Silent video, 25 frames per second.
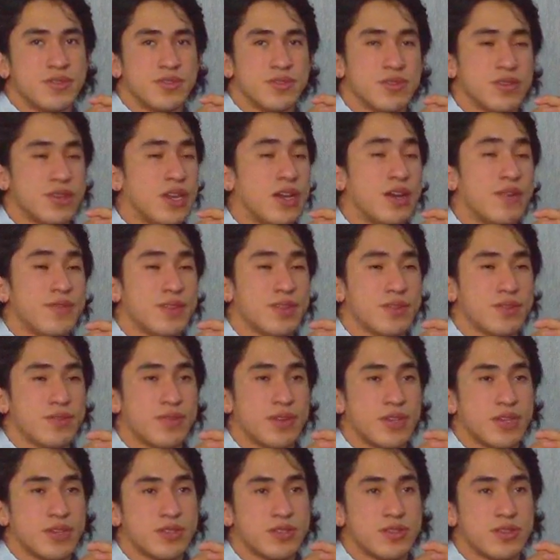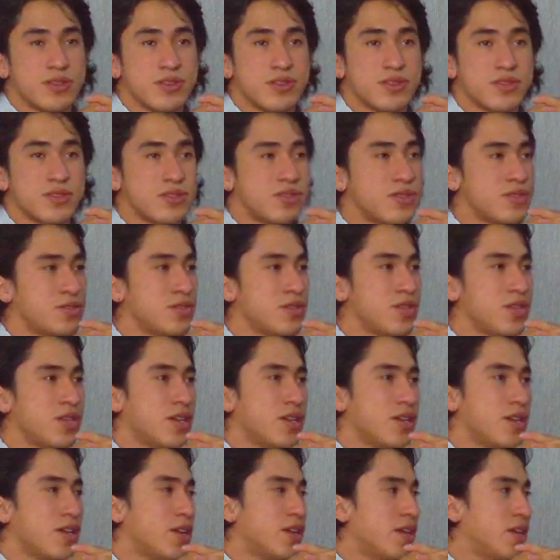Do you have any questions,
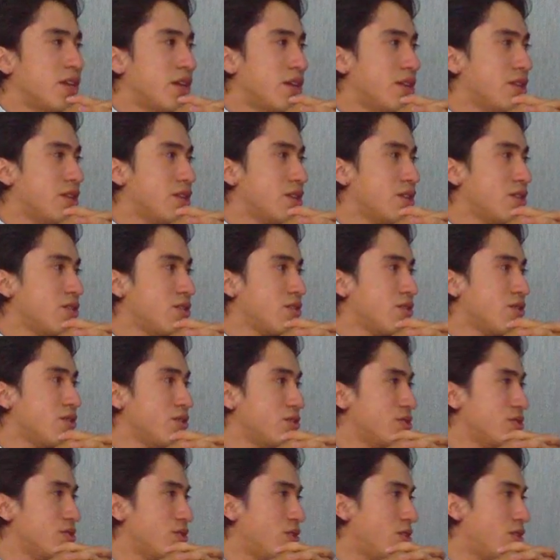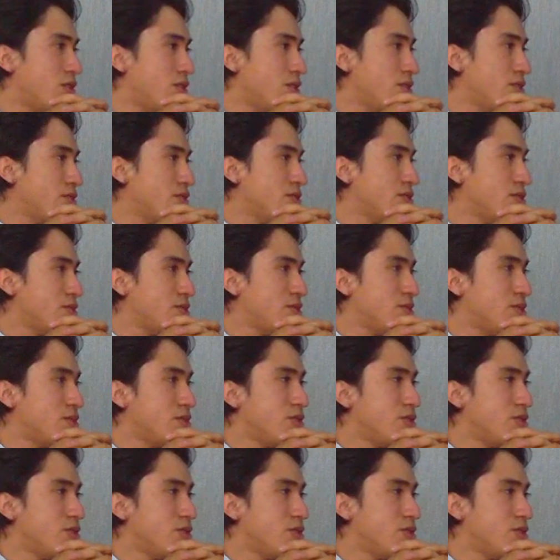any concerns,